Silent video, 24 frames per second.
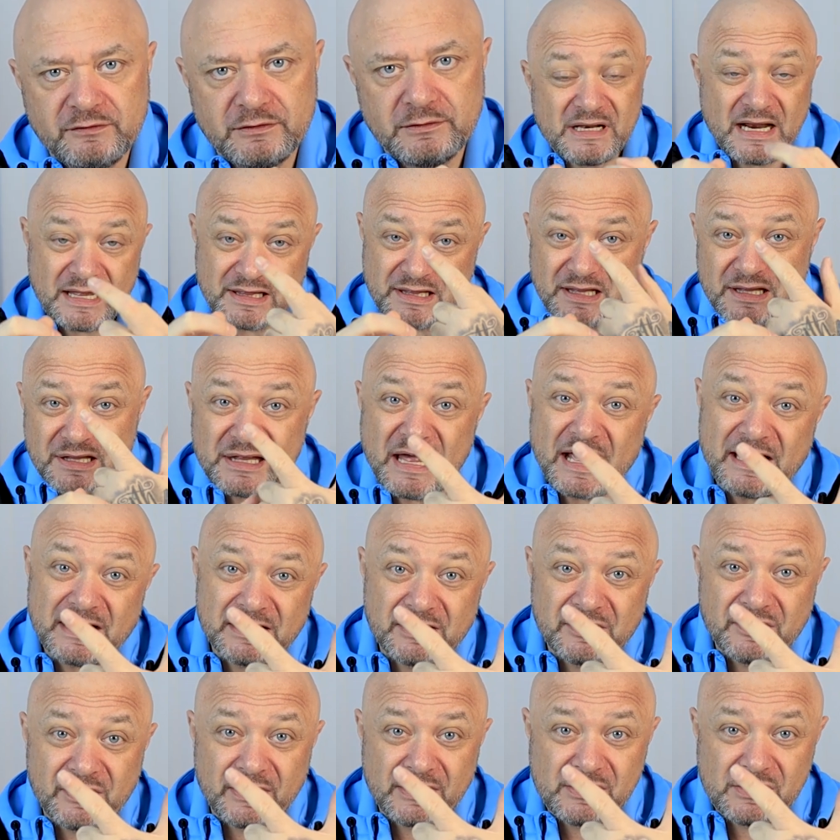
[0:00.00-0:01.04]
So that's the
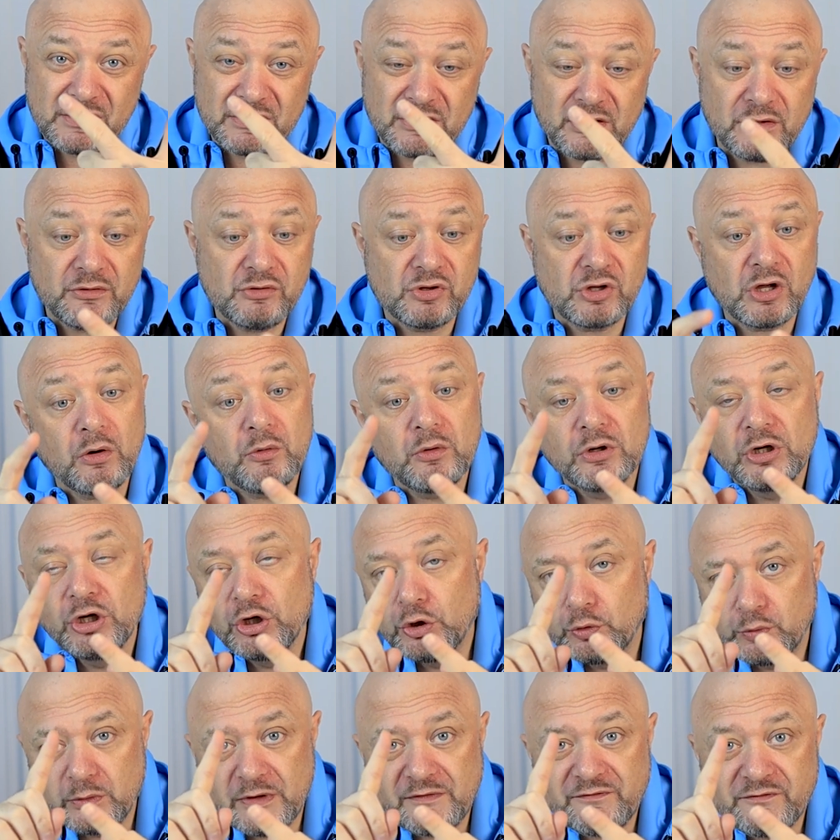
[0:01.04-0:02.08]
second thing to do. So
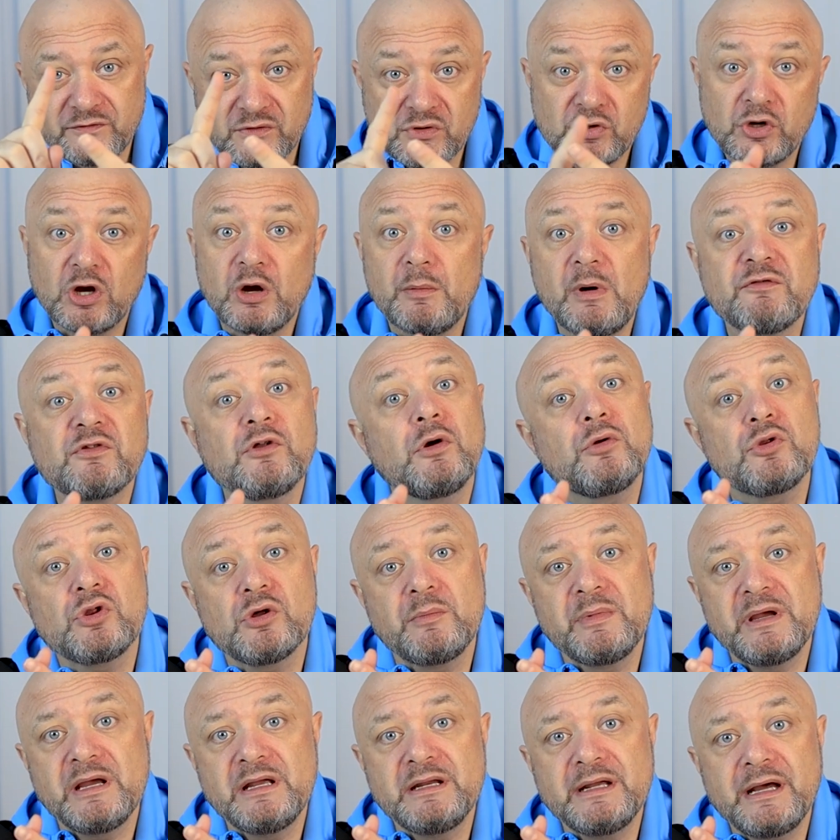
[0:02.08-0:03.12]
we've took them off
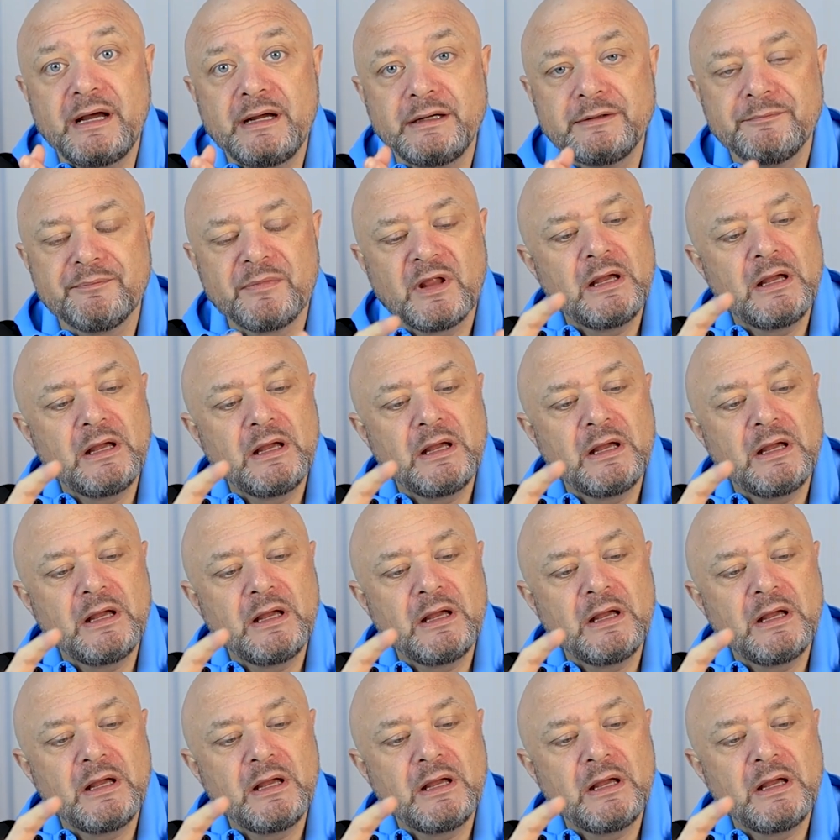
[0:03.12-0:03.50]
social media